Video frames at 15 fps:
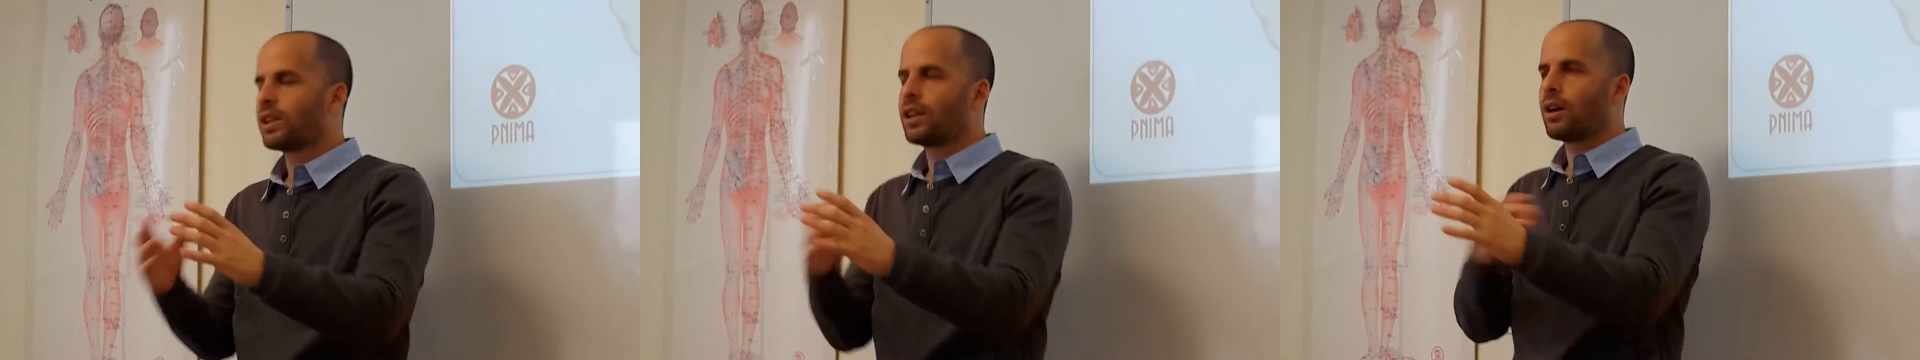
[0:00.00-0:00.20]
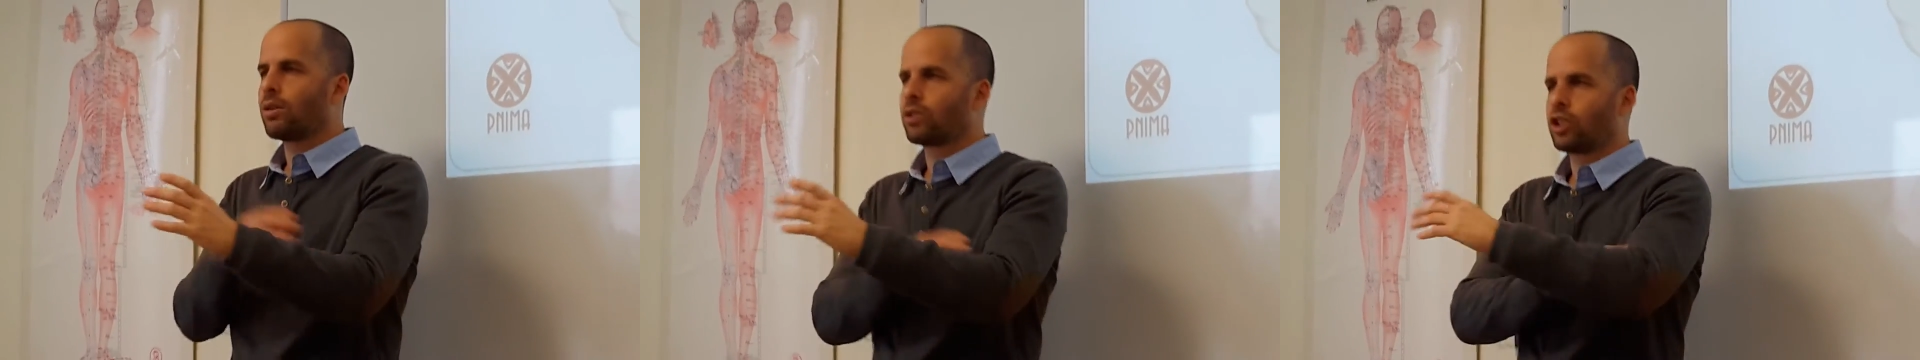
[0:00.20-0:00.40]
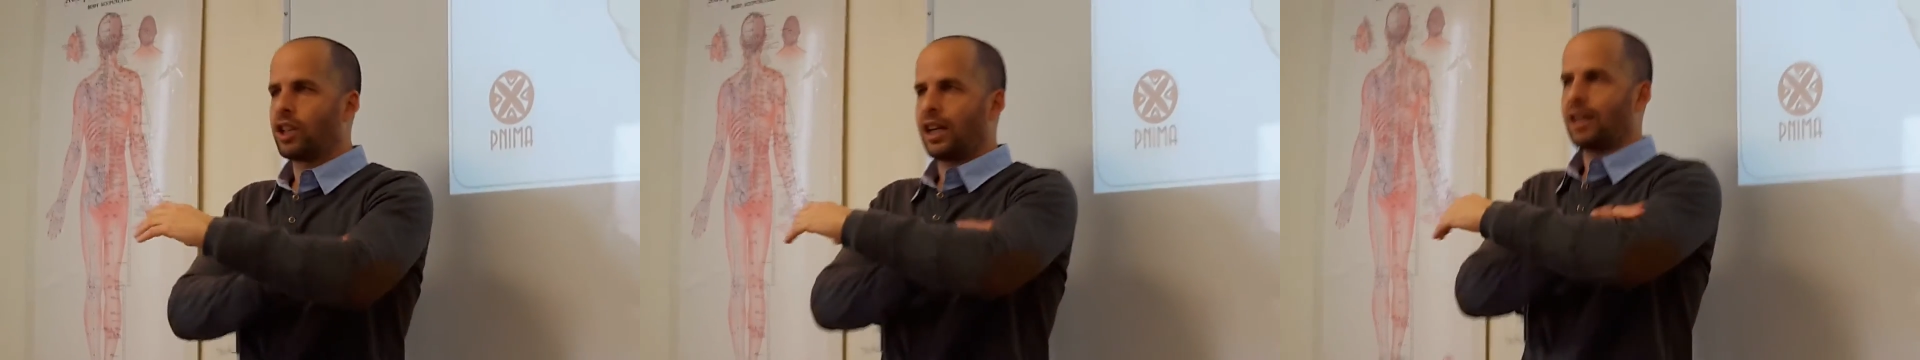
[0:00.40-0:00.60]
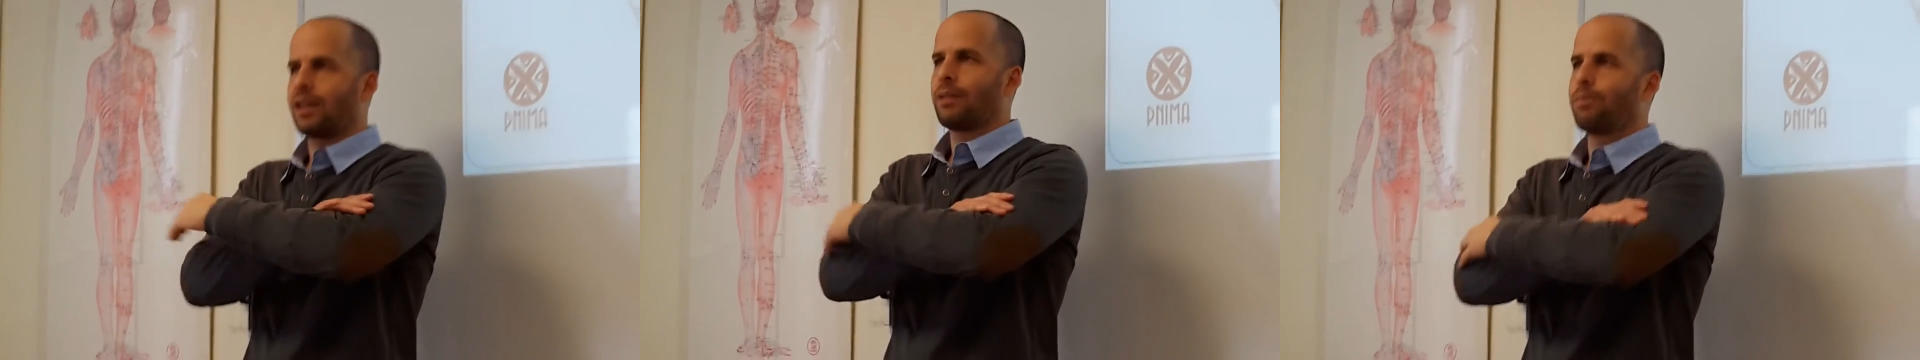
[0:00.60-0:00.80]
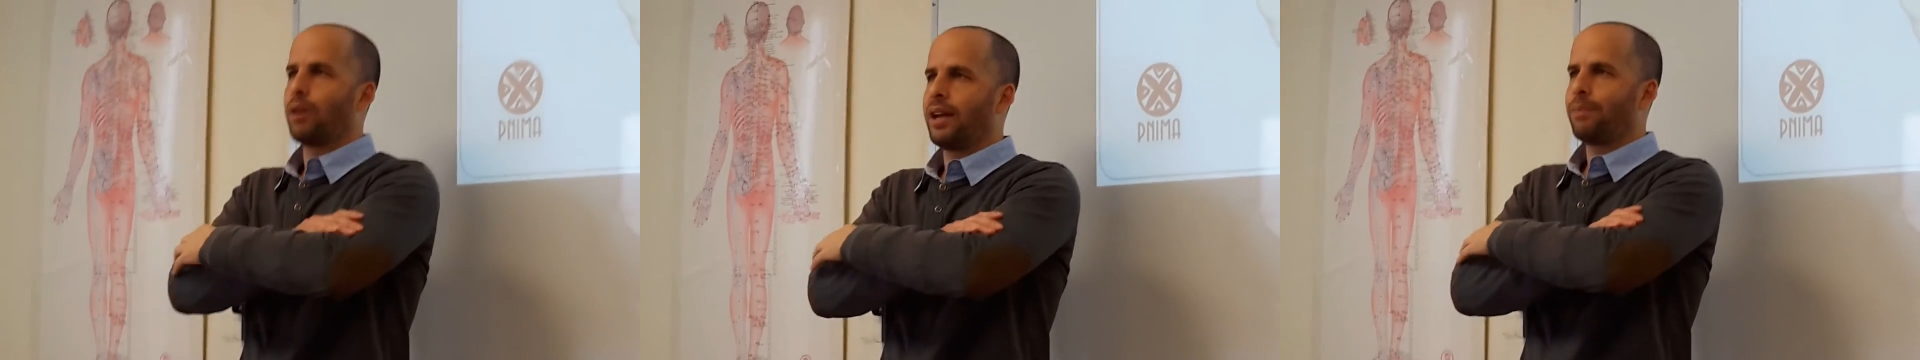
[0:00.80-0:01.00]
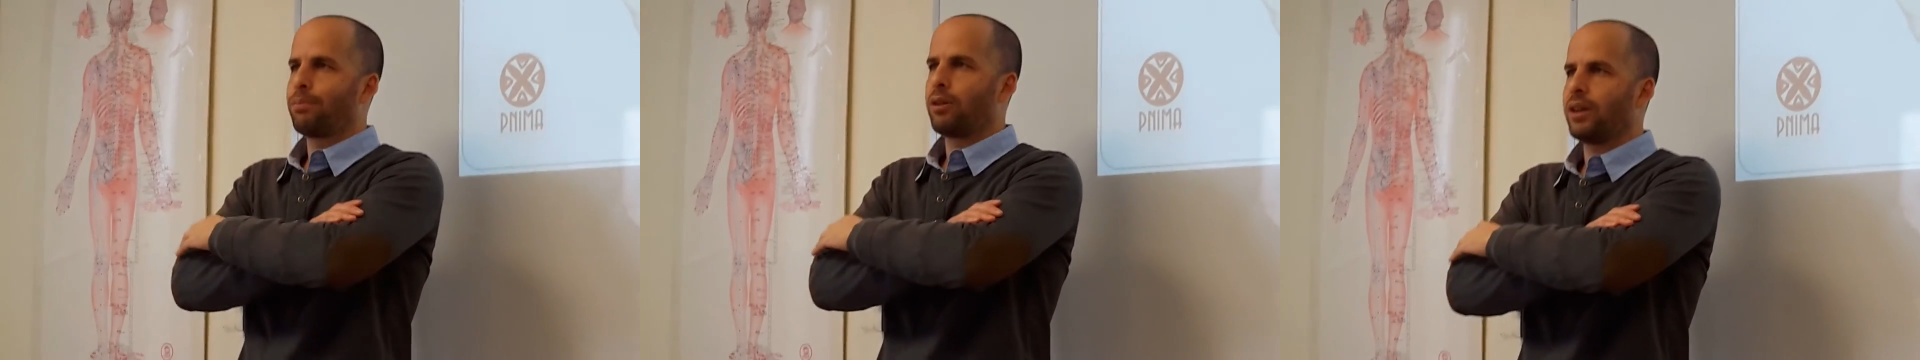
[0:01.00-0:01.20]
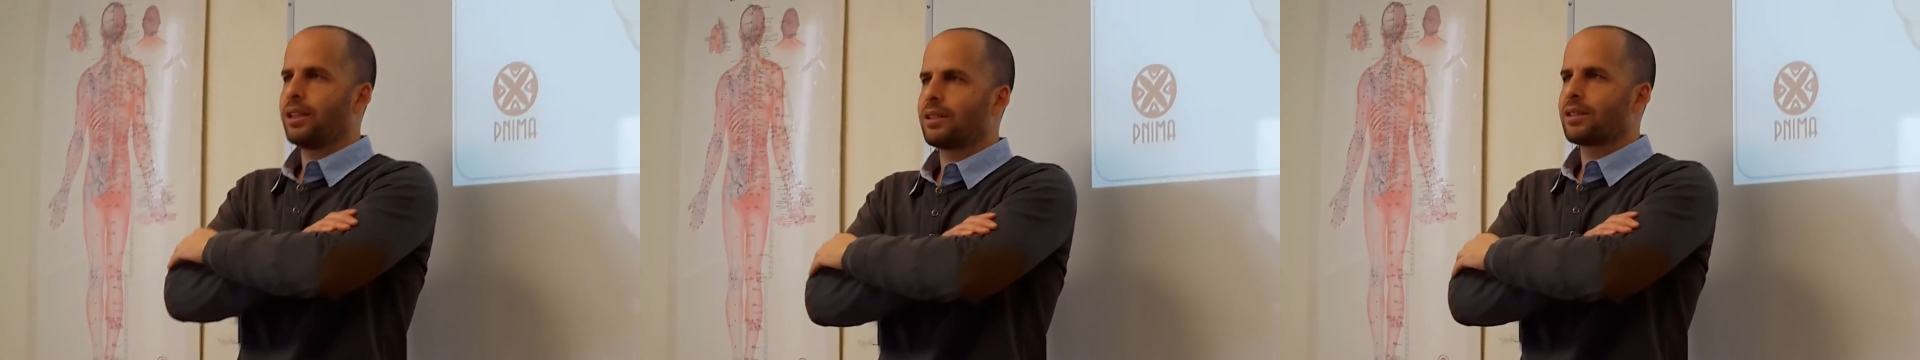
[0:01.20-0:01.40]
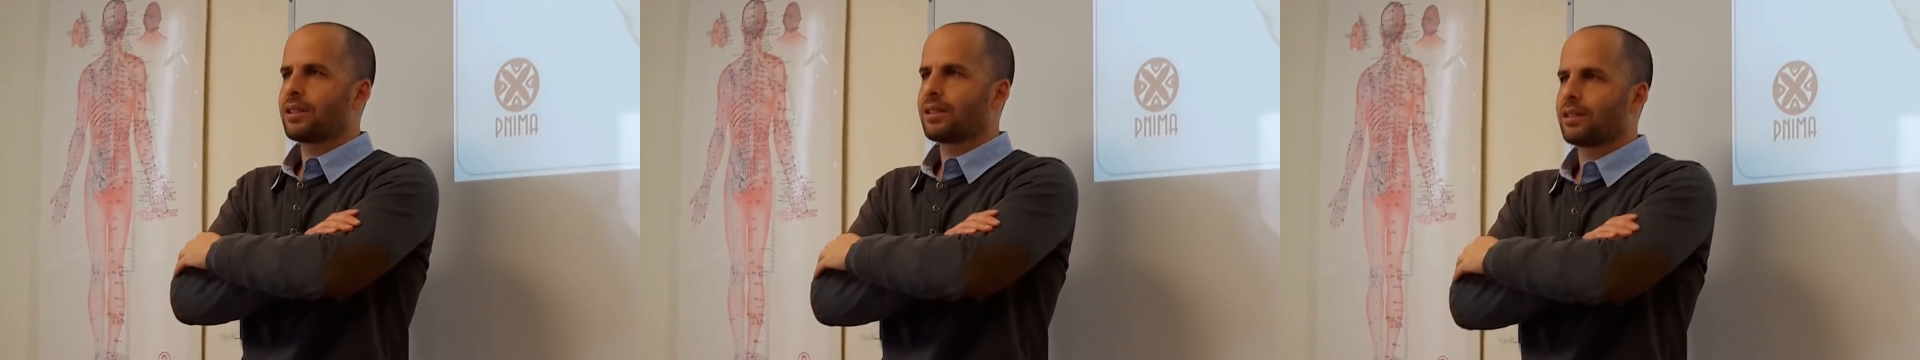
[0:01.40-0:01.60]
We go check the brain
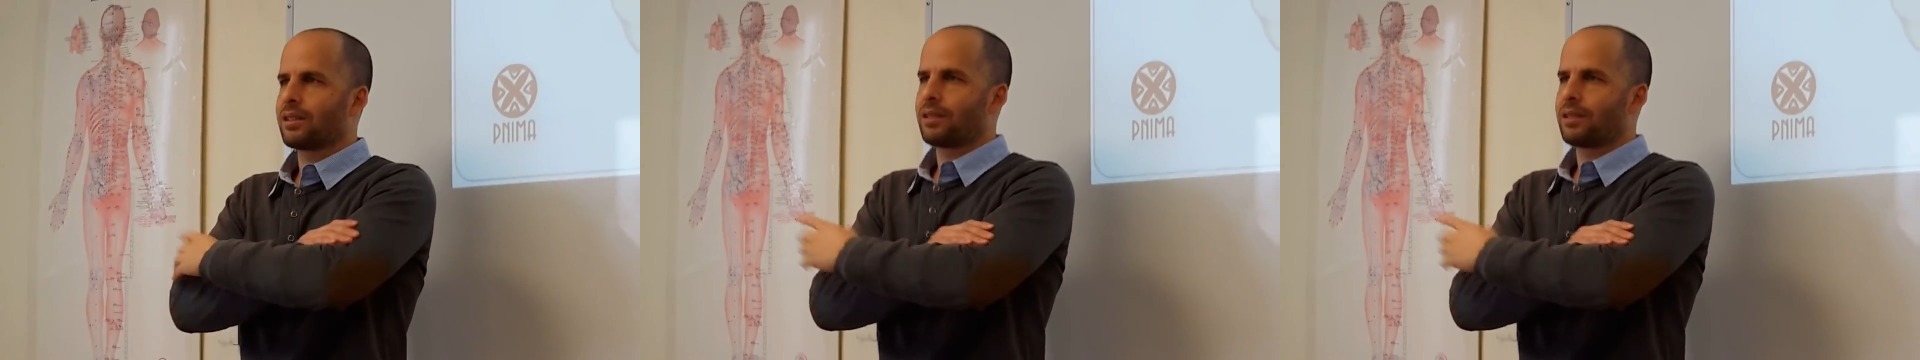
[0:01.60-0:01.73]
points,